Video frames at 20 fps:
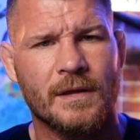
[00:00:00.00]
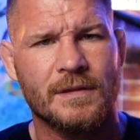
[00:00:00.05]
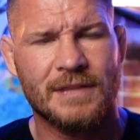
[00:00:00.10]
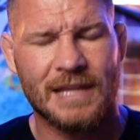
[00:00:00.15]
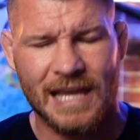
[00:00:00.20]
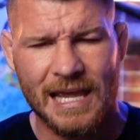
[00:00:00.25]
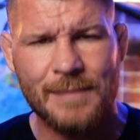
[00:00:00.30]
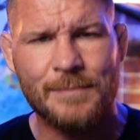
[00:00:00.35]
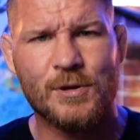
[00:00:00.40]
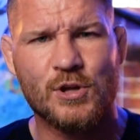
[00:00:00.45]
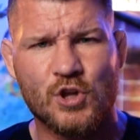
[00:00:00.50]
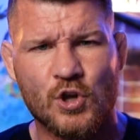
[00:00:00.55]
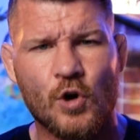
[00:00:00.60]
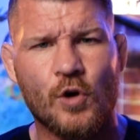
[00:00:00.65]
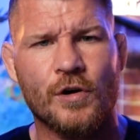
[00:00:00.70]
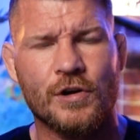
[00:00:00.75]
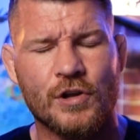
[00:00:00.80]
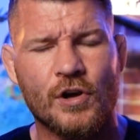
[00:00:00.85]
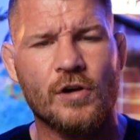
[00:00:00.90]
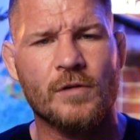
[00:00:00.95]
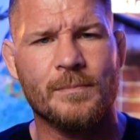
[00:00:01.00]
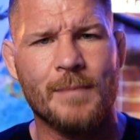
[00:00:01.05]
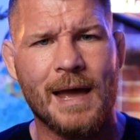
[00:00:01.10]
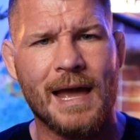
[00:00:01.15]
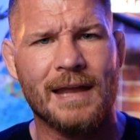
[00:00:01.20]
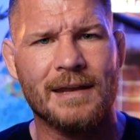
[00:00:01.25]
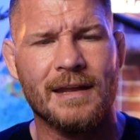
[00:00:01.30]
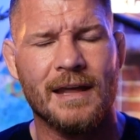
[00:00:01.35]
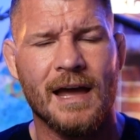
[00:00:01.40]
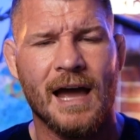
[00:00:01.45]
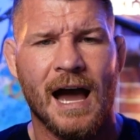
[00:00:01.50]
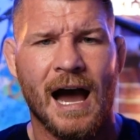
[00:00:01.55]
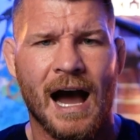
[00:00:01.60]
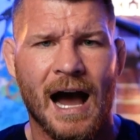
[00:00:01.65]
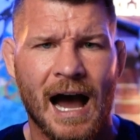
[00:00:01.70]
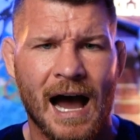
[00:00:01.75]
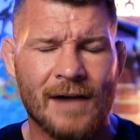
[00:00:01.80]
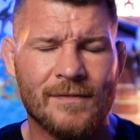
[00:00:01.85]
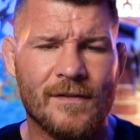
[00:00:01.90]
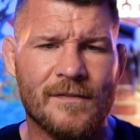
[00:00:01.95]
the immature young men
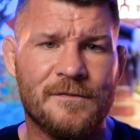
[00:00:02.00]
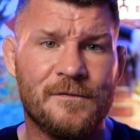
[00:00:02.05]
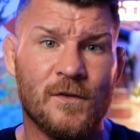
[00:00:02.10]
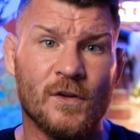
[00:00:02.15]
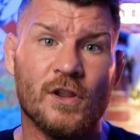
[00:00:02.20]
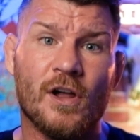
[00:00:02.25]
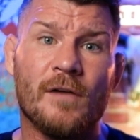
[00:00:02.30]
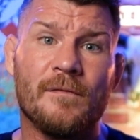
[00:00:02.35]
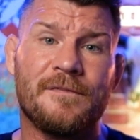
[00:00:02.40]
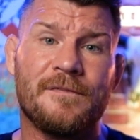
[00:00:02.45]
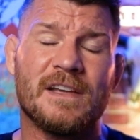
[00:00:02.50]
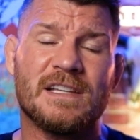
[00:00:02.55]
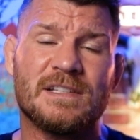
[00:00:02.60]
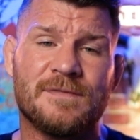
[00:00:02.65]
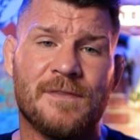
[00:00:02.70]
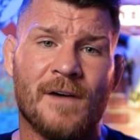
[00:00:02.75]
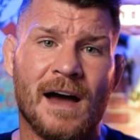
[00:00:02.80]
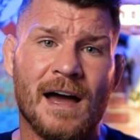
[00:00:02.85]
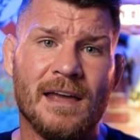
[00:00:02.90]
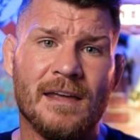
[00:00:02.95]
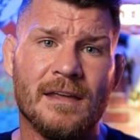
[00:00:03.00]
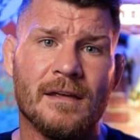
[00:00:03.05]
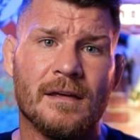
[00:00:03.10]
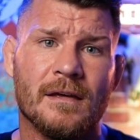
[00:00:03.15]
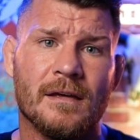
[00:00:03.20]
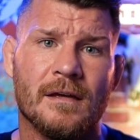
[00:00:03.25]
have a full-on fist fight